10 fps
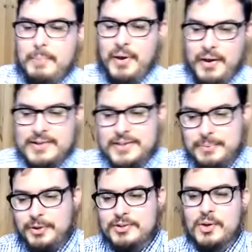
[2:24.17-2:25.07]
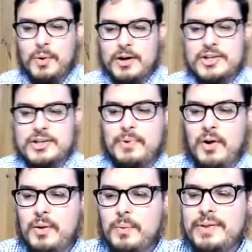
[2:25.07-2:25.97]
possible to worship
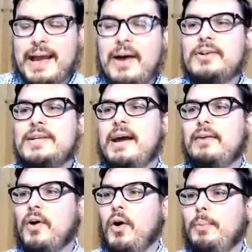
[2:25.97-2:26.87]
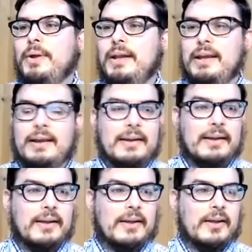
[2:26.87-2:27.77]
God without ever opening
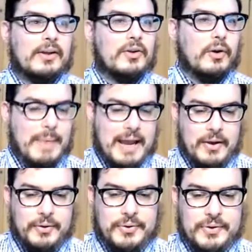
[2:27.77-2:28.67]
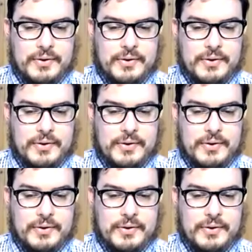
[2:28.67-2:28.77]
your mouth.